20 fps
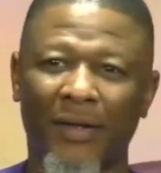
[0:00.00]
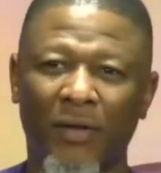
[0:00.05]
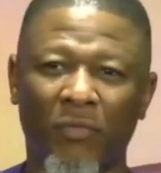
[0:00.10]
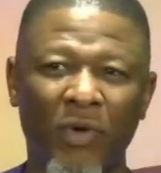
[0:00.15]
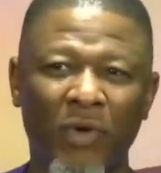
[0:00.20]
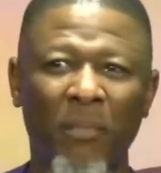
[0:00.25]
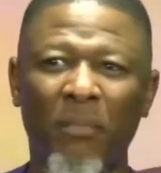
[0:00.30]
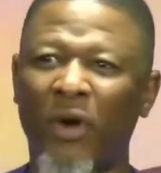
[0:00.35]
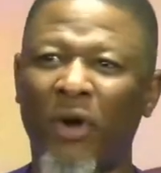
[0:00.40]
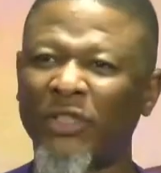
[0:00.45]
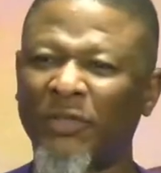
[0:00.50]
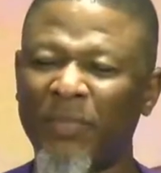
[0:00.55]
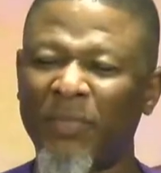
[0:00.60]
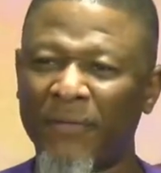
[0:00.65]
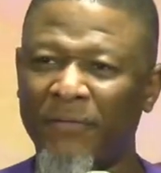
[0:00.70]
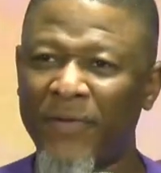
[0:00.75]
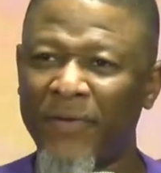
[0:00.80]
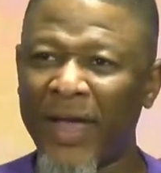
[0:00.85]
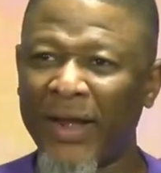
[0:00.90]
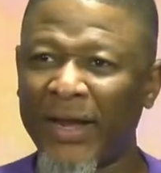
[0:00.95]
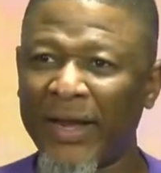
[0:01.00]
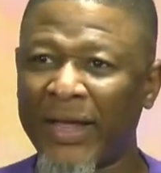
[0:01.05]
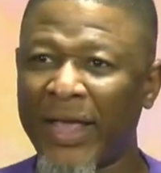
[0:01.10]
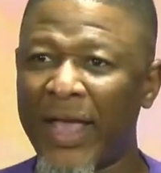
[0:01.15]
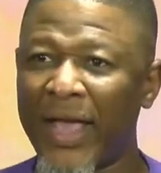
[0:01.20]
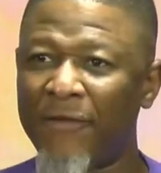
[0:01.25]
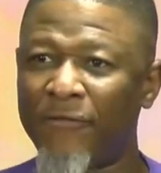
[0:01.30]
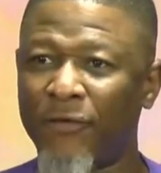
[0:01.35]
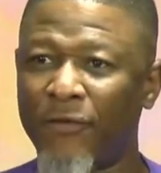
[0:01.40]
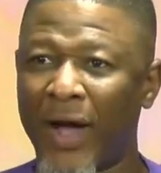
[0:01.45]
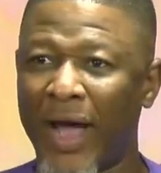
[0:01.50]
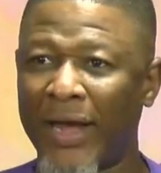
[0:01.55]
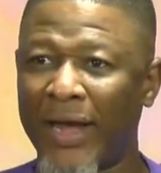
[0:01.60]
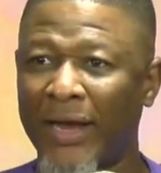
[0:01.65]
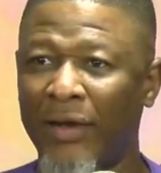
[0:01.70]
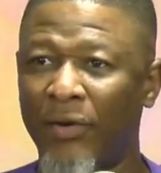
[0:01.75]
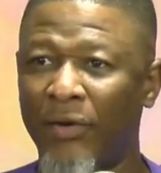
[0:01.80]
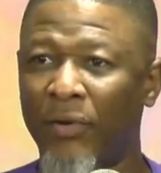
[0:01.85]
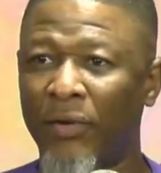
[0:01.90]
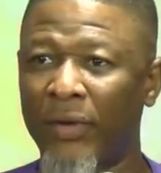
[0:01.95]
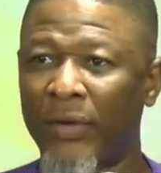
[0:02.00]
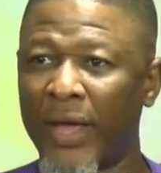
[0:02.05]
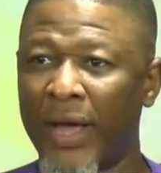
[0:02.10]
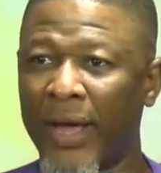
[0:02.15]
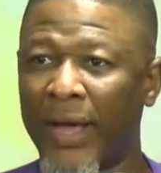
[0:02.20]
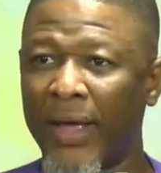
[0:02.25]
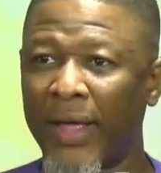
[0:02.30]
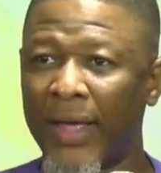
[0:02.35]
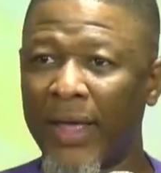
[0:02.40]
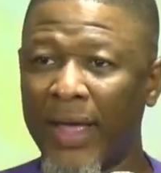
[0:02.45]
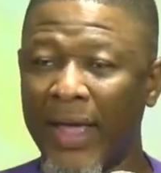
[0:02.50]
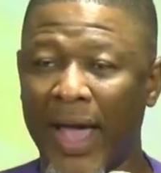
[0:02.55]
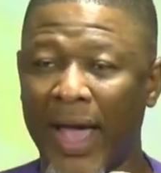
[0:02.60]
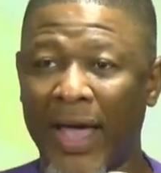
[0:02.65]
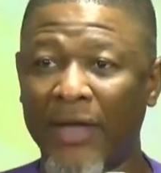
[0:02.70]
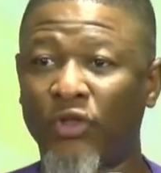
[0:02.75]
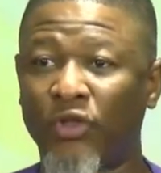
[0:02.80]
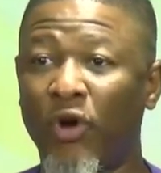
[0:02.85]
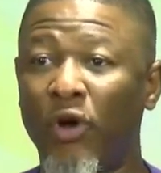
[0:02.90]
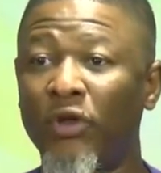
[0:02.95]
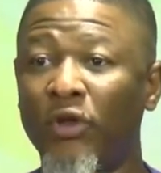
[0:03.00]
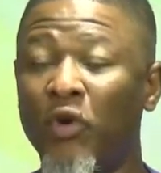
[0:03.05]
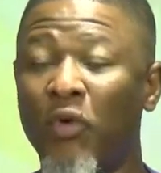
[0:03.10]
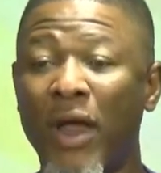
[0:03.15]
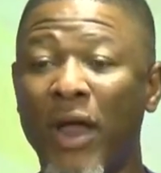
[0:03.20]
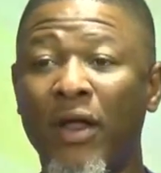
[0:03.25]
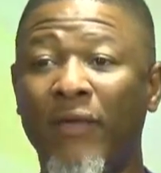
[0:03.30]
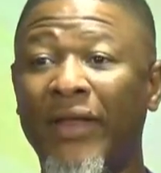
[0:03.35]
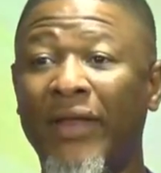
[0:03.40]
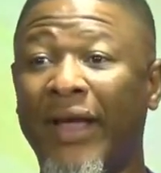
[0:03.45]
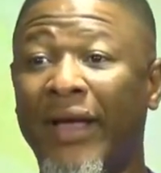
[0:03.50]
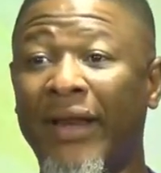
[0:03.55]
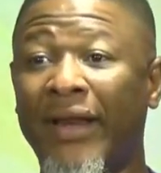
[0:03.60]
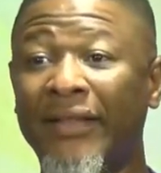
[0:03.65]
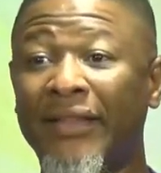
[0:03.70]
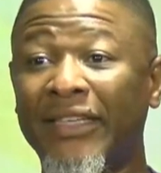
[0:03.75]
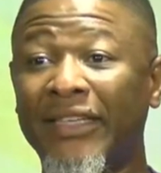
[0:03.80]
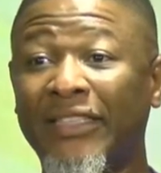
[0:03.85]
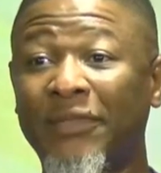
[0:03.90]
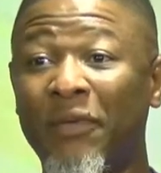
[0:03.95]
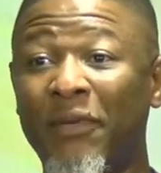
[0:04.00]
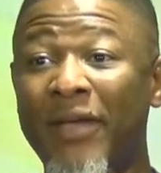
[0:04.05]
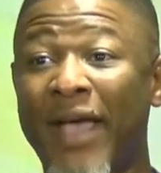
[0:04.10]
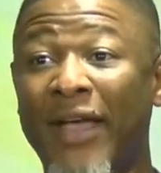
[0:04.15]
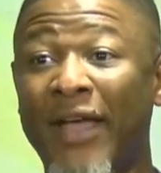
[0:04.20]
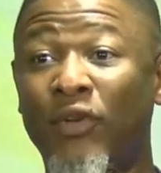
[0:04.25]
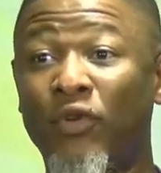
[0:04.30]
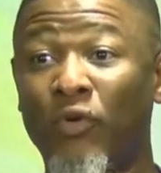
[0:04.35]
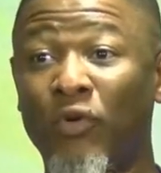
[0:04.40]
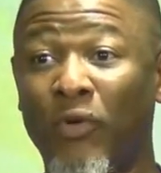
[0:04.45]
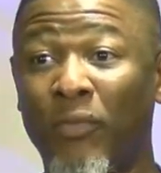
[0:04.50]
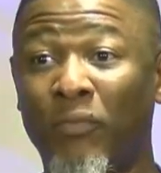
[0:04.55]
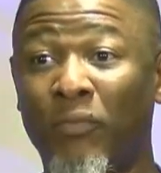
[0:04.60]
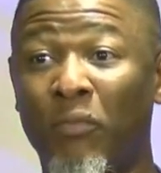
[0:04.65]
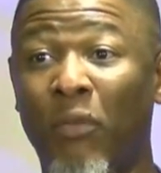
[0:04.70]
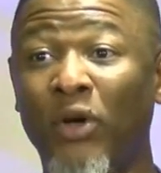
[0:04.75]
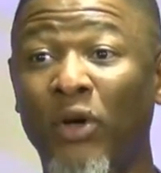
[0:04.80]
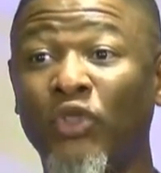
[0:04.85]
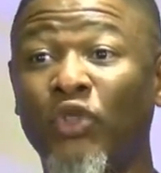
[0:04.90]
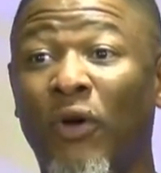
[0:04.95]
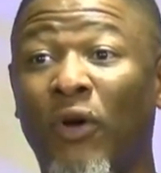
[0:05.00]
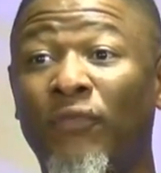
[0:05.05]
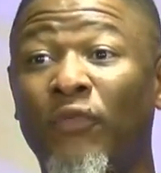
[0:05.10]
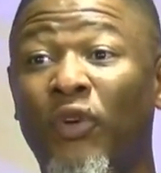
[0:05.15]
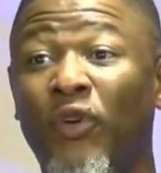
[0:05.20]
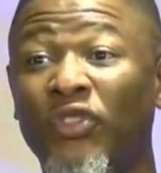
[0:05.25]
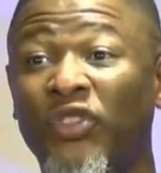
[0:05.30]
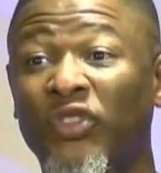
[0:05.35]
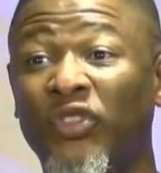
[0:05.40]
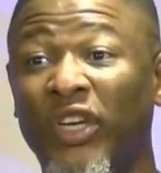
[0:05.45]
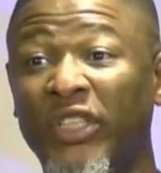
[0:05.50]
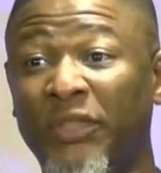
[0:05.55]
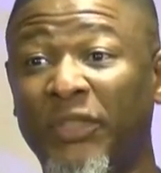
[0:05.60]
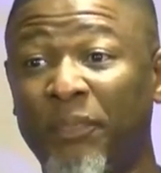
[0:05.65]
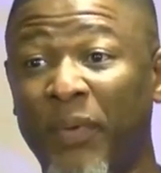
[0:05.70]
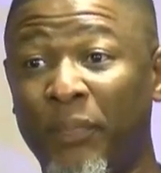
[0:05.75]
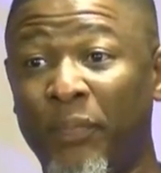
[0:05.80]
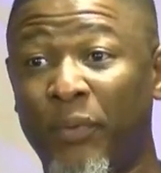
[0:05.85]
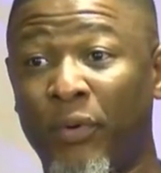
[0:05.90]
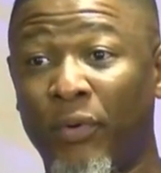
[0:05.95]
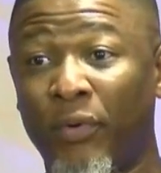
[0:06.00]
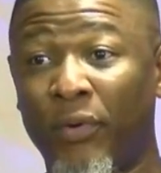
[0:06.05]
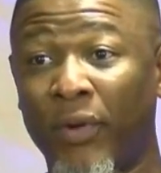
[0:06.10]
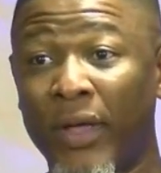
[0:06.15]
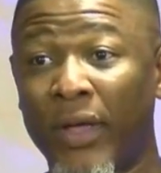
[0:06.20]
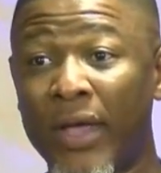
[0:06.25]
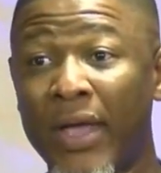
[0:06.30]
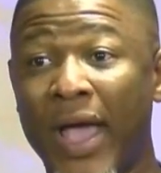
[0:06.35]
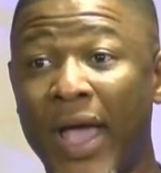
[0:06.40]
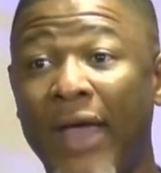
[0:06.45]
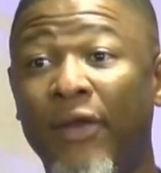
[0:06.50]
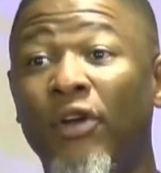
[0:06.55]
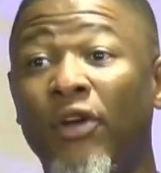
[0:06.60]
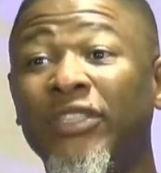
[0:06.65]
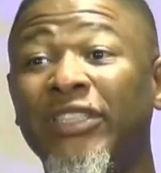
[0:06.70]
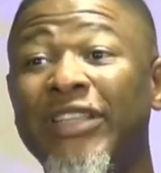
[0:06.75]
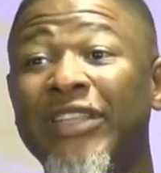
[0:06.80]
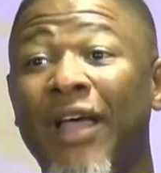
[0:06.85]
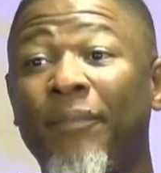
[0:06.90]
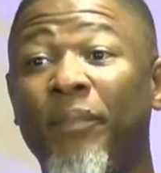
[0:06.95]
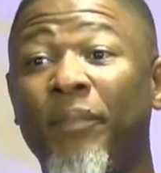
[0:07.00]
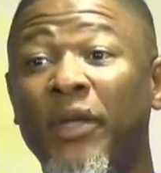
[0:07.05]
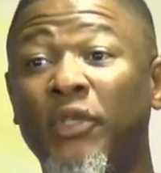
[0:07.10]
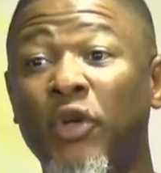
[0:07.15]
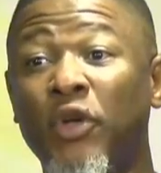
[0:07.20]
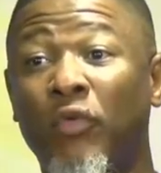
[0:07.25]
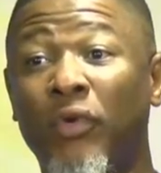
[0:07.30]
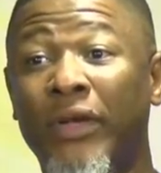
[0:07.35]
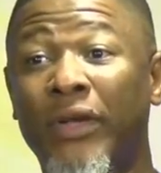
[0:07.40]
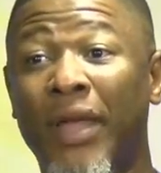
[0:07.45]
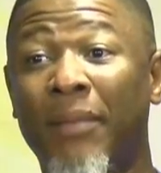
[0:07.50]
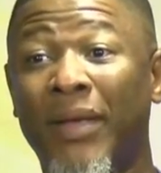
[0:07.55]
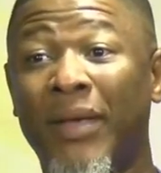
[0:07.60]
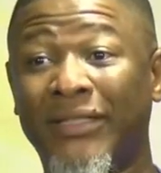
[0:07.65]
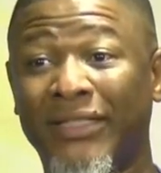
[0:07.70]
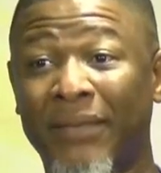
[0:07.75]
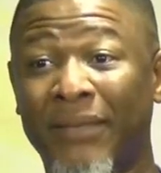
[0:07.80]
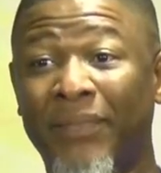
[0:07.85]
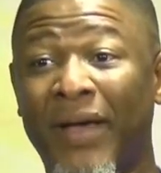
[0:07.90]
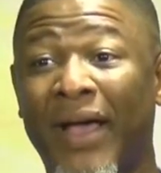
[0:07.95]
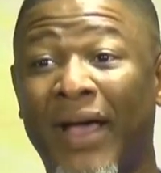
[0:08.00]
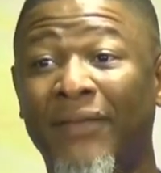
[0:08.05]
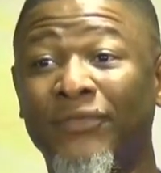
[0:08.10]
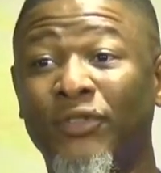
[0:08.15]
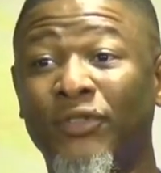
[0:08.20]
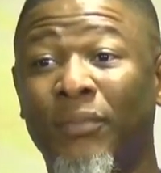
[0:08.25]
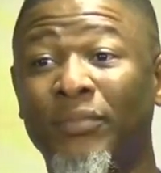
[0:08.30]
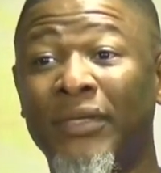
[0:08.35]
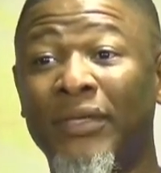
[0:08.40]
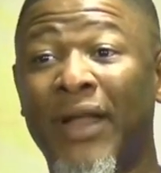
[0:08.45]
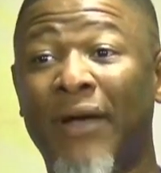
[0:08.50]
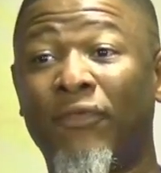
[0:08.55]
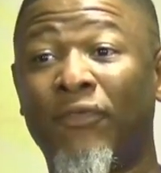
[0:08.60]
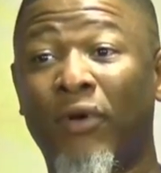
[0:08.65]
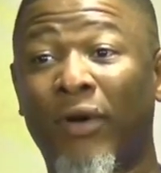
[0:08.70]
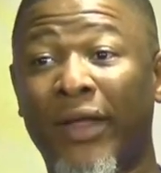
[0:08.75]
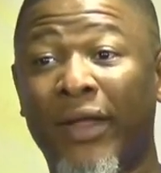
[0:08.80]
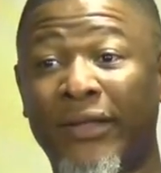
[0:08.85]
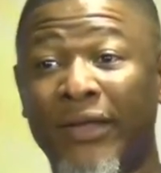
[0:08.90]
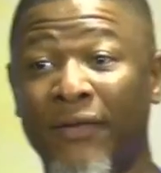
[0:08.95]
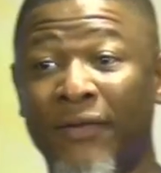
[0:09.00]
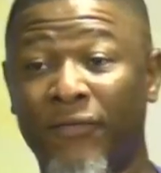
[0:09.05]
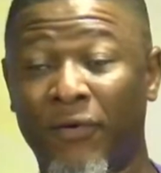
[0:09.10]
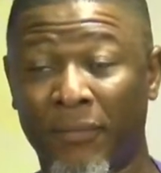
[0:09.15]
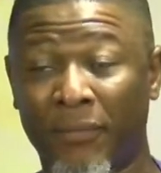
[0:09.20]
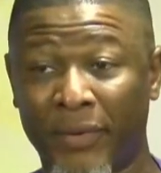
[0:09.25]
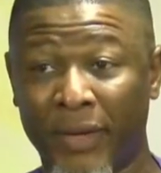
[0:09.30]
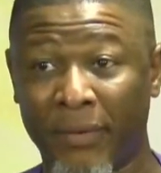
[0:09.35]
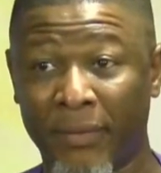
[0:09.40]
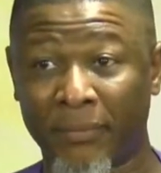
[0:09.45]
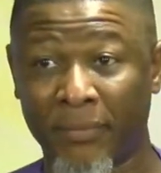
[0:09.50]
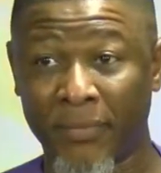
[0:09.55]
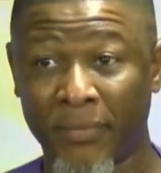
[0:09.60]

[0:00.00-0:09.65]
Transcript: We must be very careful. Hallelujah. I told you one of the greatest things I do, most of those rich people, I don't snap picture with them except I have something I've collected from them.